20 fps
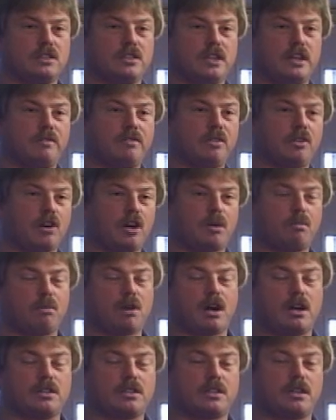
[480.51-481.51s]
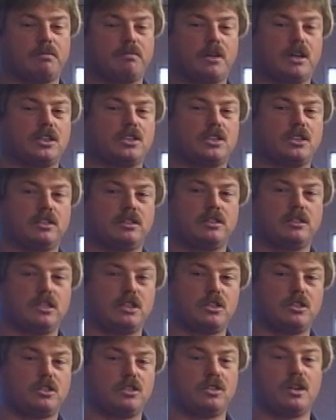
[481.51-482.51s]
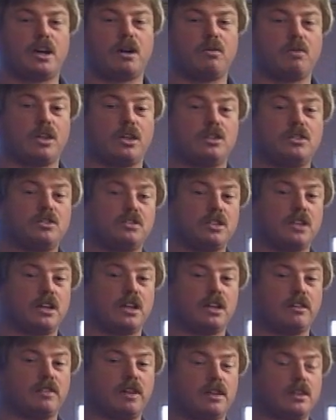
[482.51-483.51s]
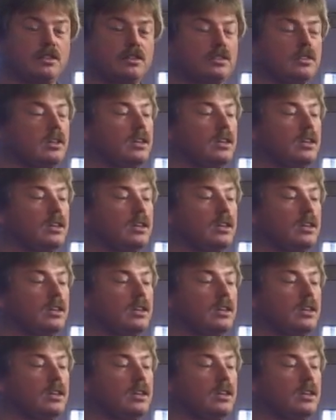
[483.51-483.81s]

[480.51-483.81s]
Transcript: If there are products of combustion, then you do not want to use the elevators.